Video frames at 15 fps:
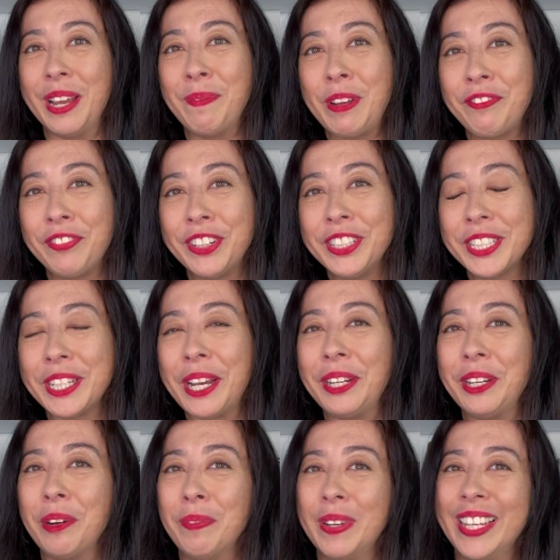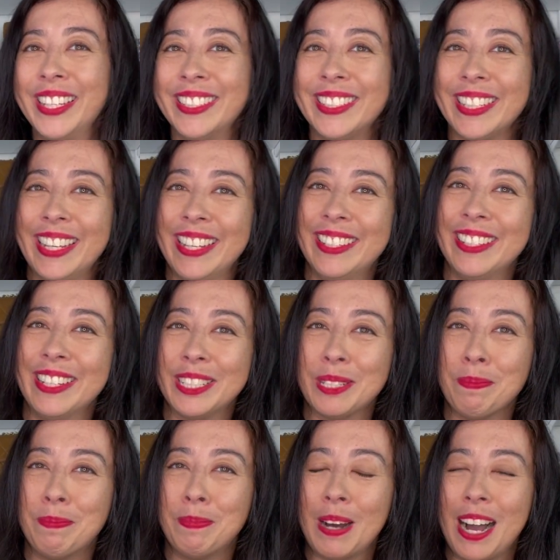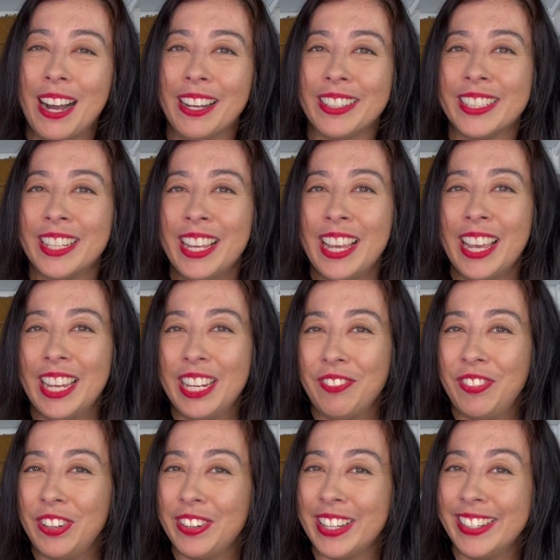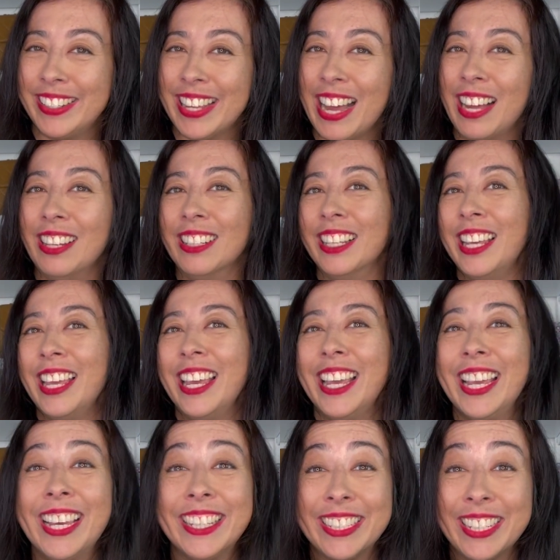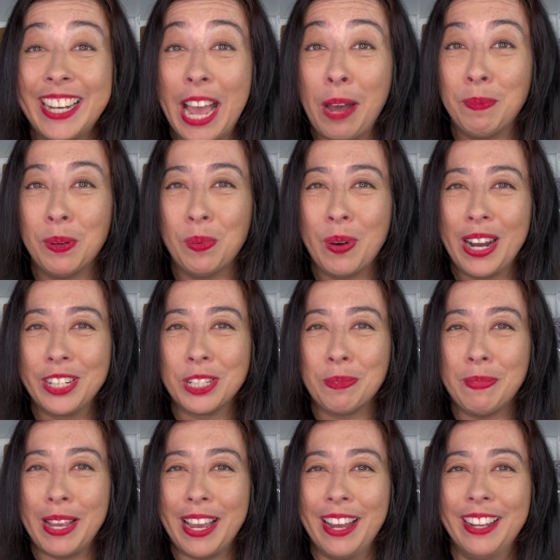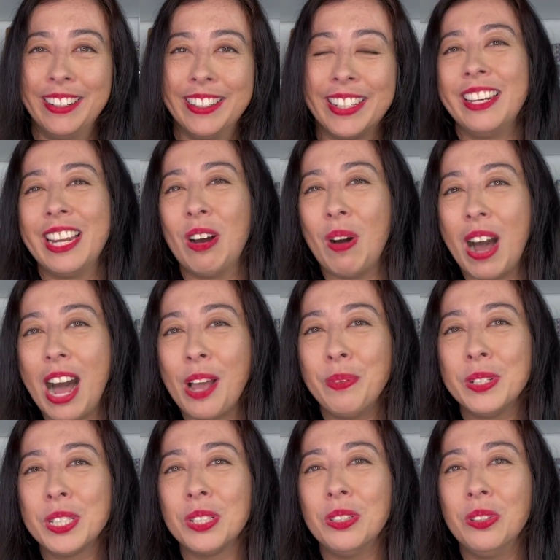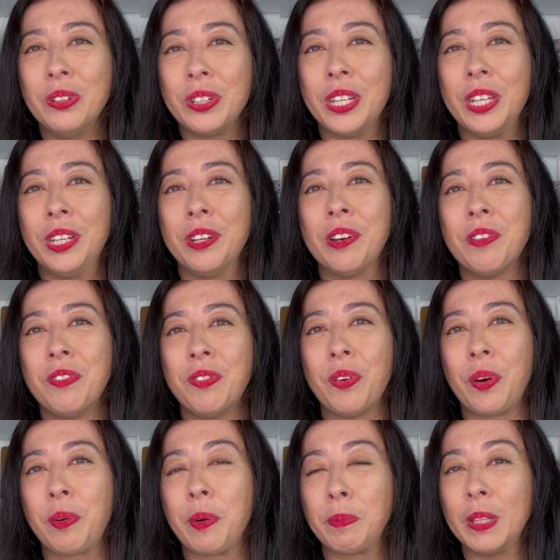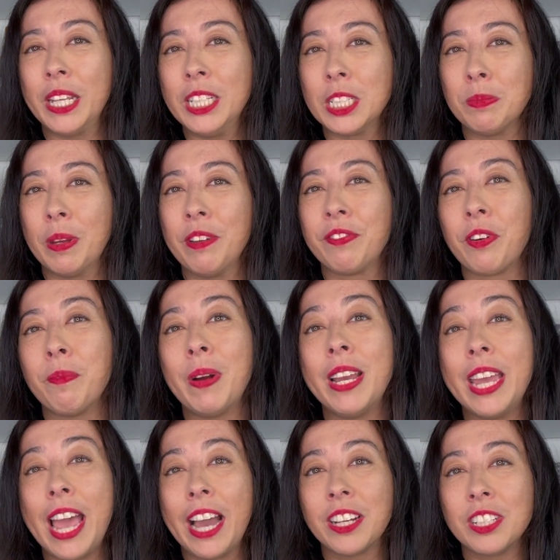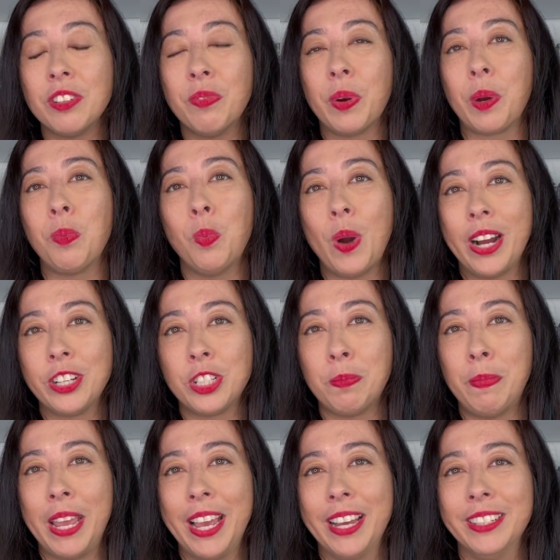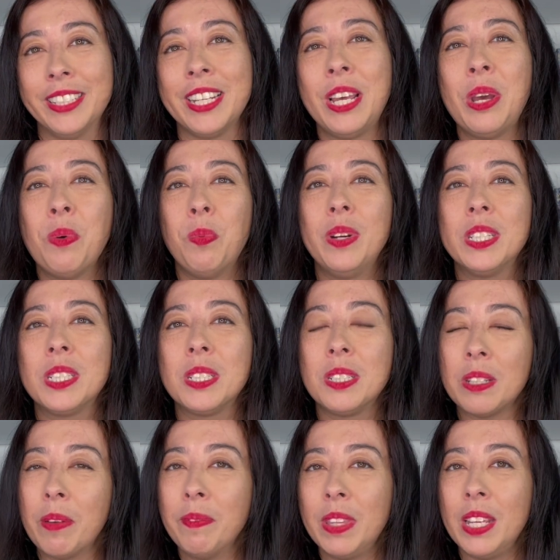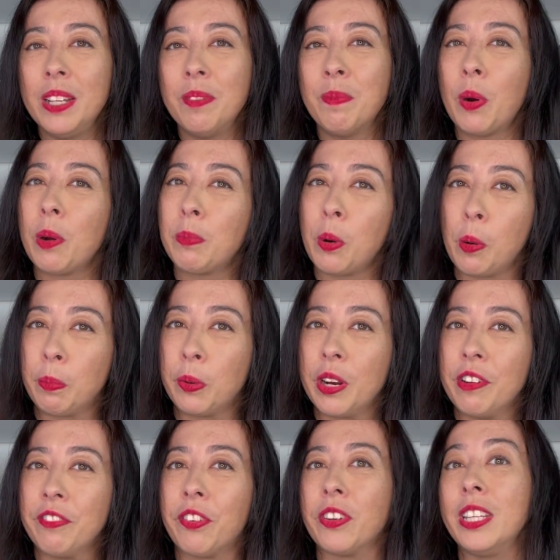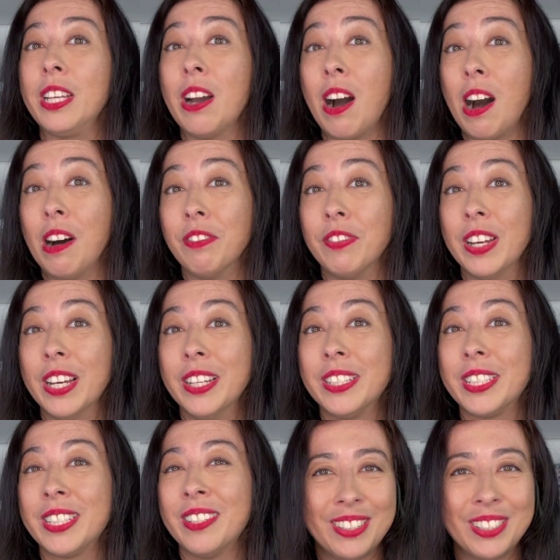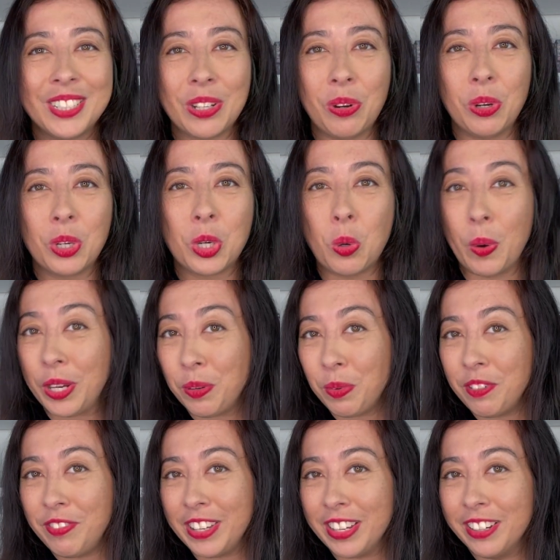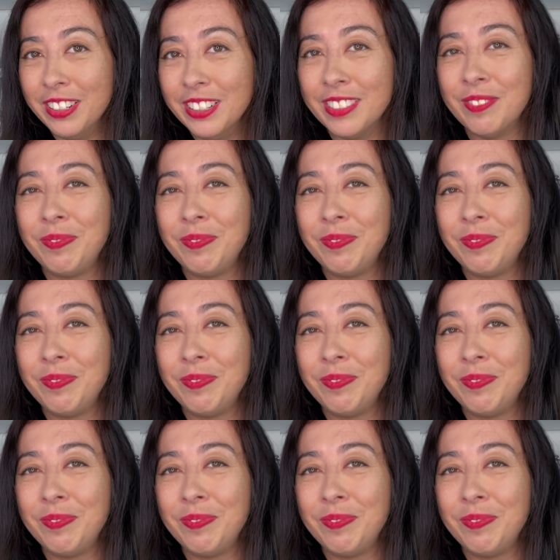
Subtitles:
my first item is in this box, and if you can tell, it's an Apple Watch band. Now I was looking for a replacement for my activewear watch band with something more appropriate for the office. So quick reveal.